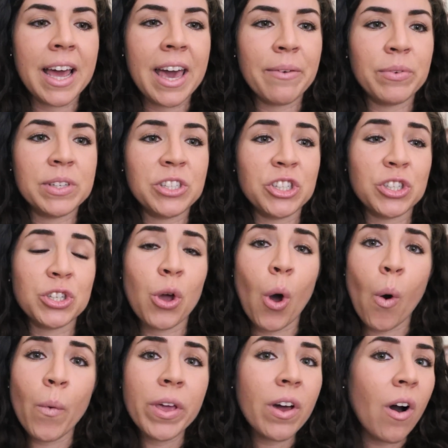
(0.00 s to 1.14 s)
I was just
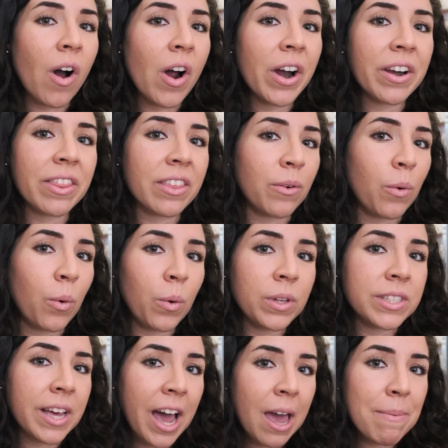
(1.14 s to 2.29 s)
going hard the whole
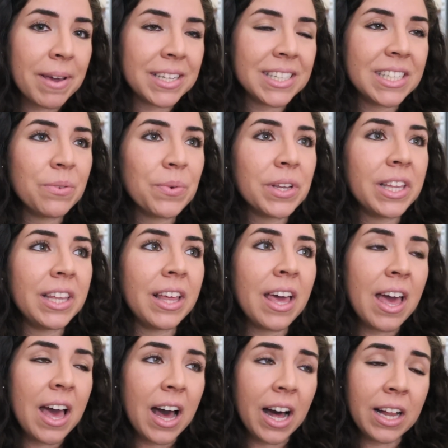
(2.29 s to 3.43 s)
time. I didn't really
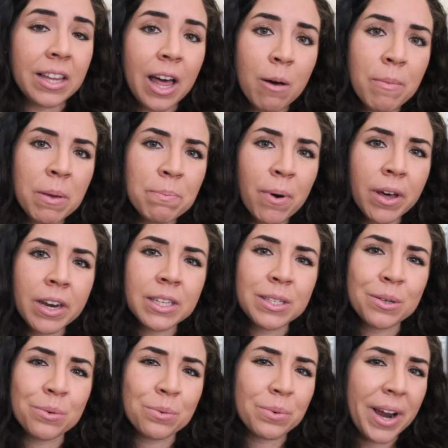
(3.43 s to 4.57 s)
allow my body
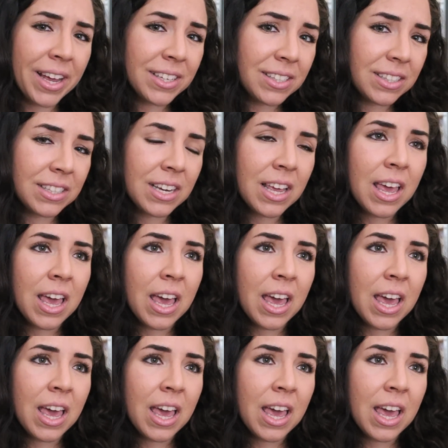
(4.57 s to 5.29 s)
to rest.